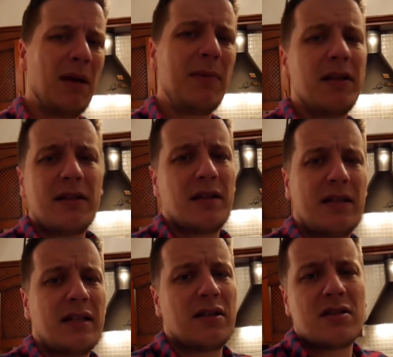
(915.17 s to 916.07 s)
Maybe that,
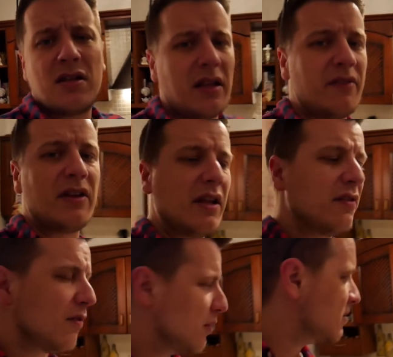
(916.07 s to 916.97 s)
that, that does not even
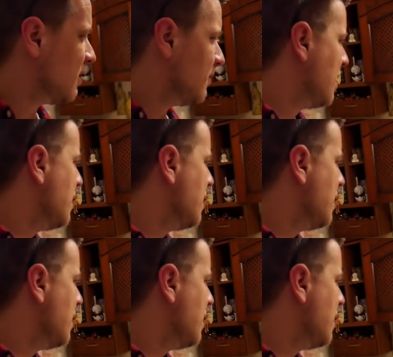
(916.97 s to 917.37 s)
influence him.